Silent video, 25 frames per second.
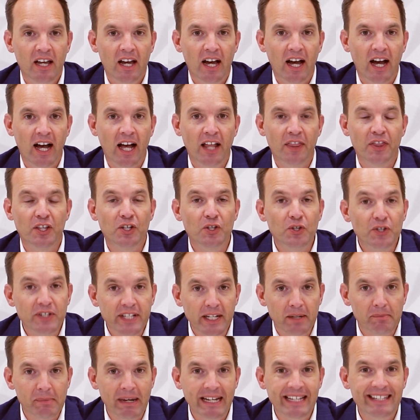The New
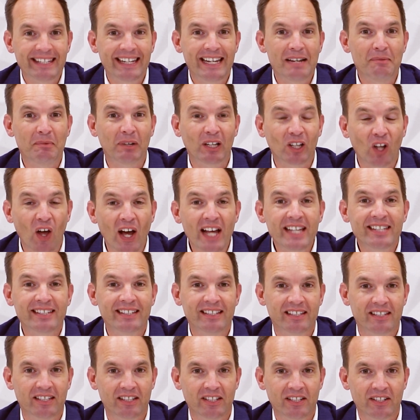Zealand Made team
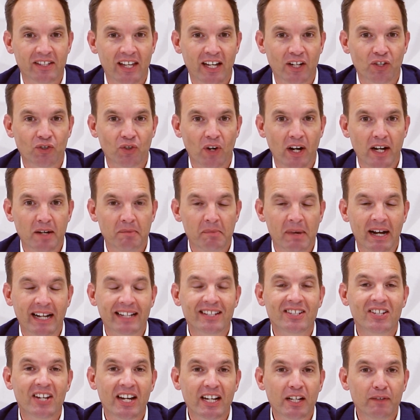licenses that
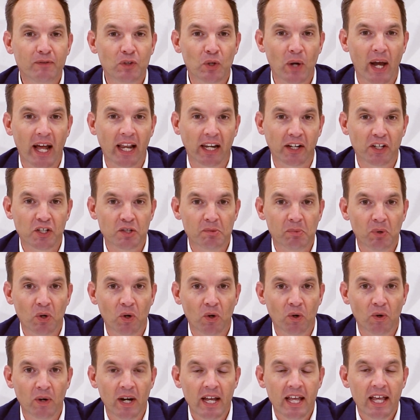trademark. Check if you're
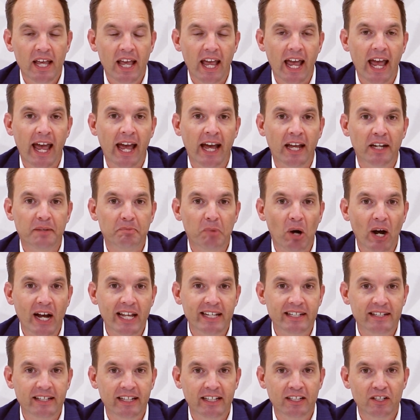eligible at
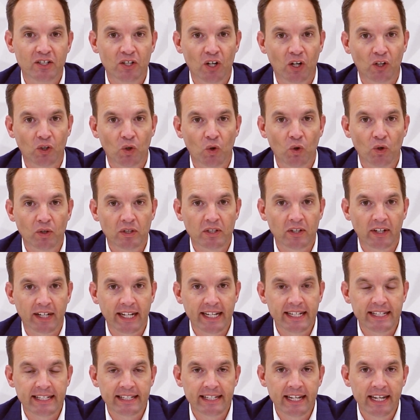
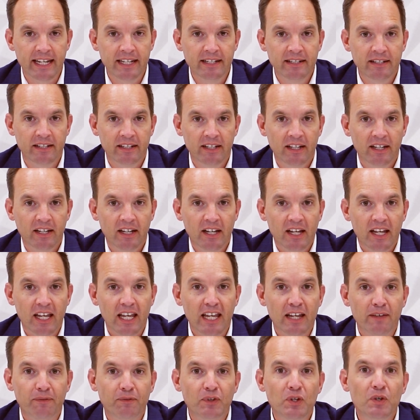bynz.org.nz.
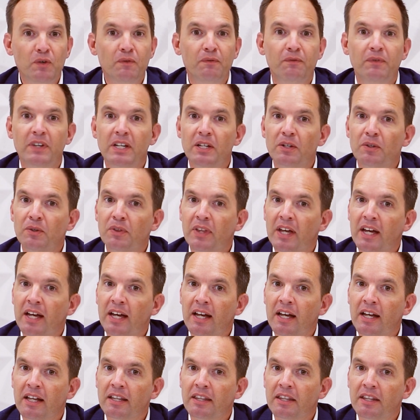If you feel
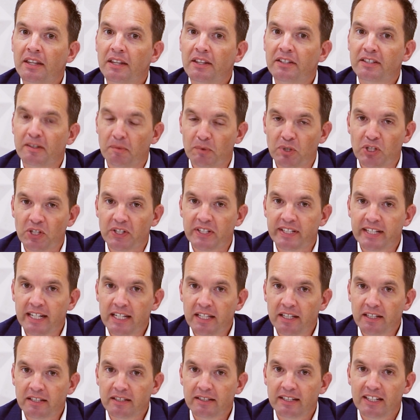that someone should see
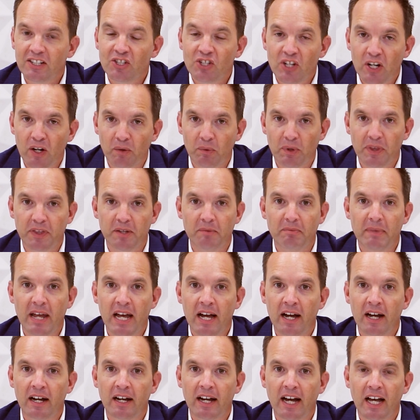this, share it with them
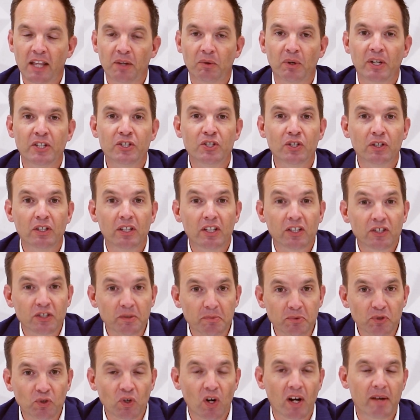now. Otherwise,
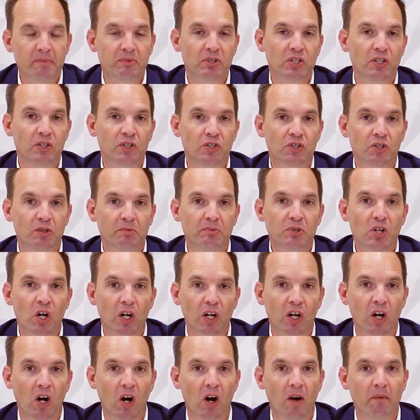subscribe to
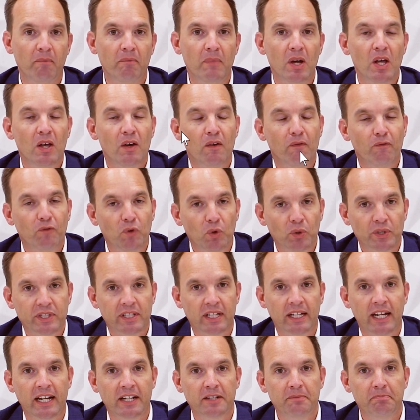
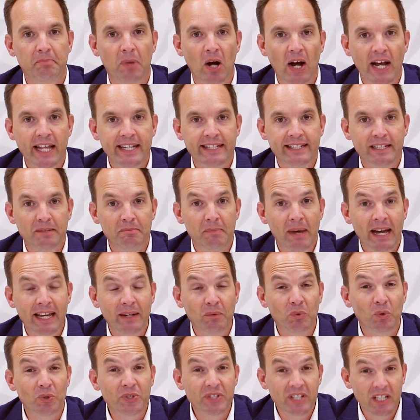youtube.com/bynzmade,
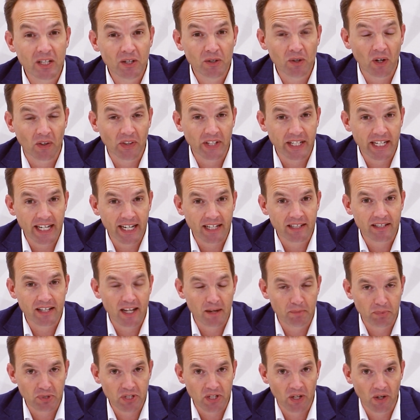and we'll see you on the next
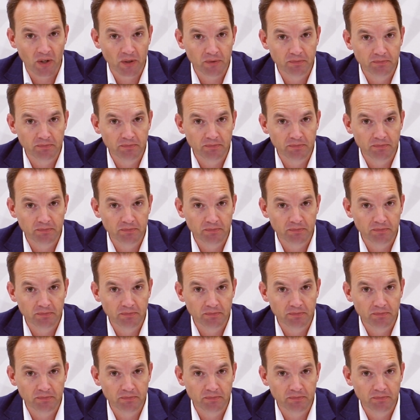episode.